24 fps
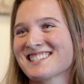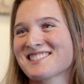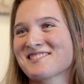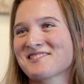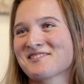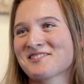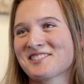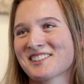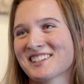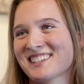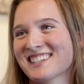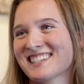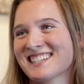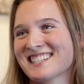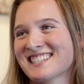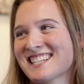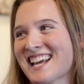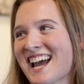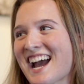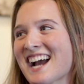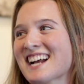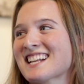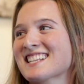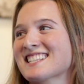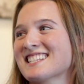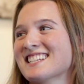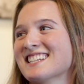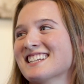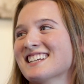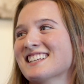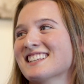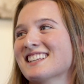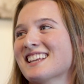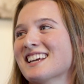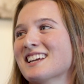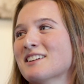just really taxing,
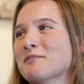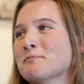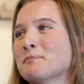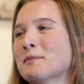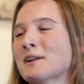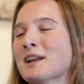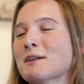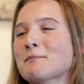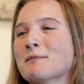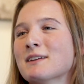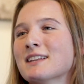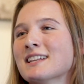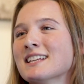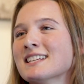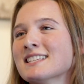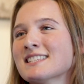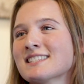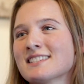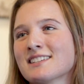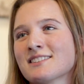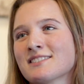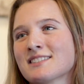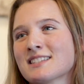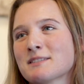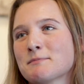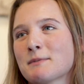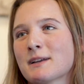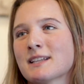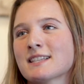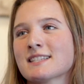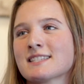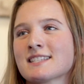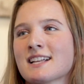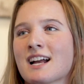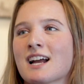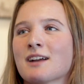and like, but I mean, he still
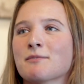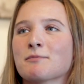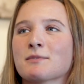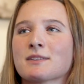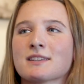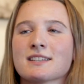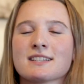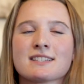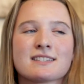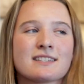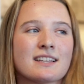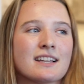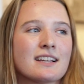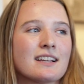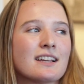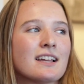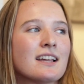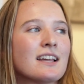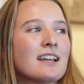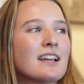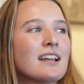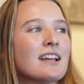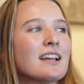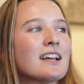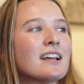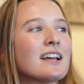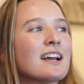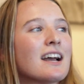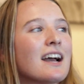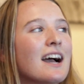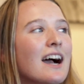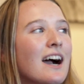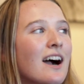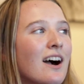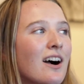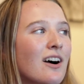spends time with his like
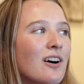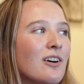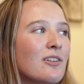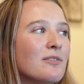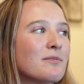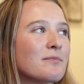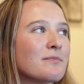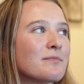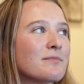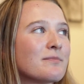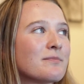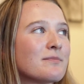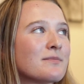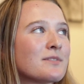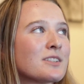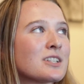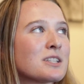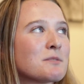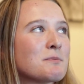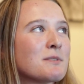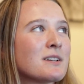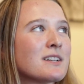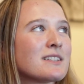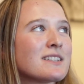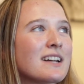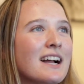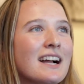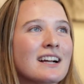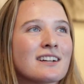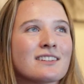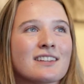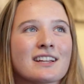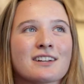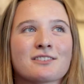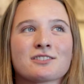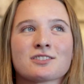just because
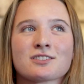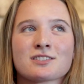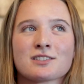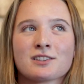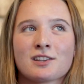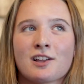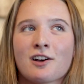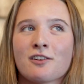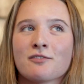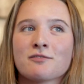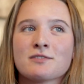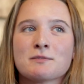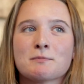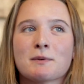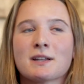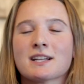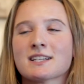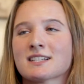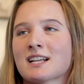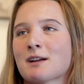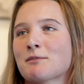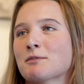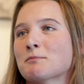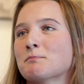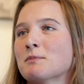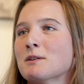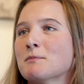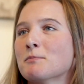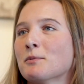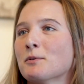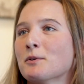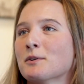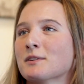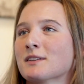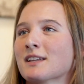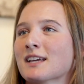I like just love spending time with
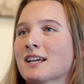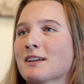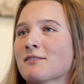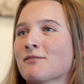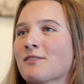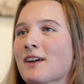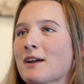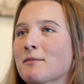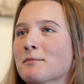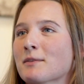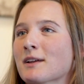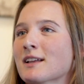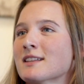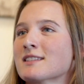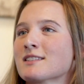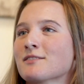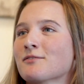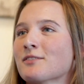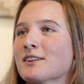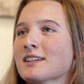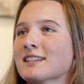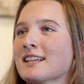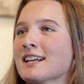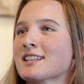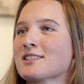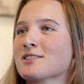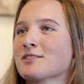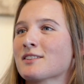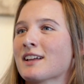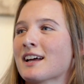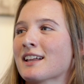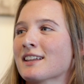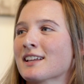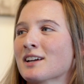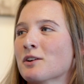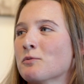people and like family and stuff like that. So
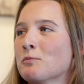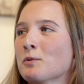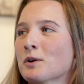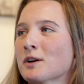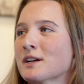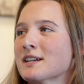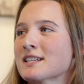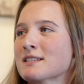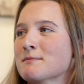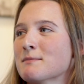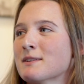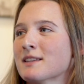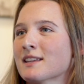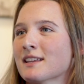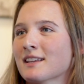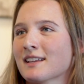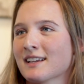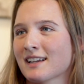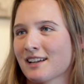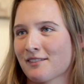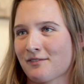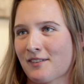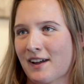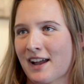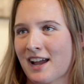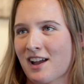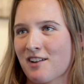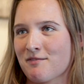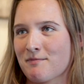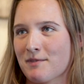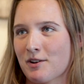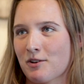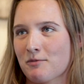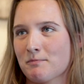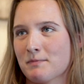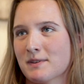that like worries me that like if I have
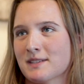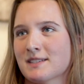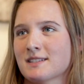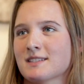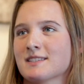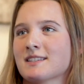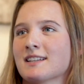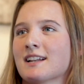my own business, that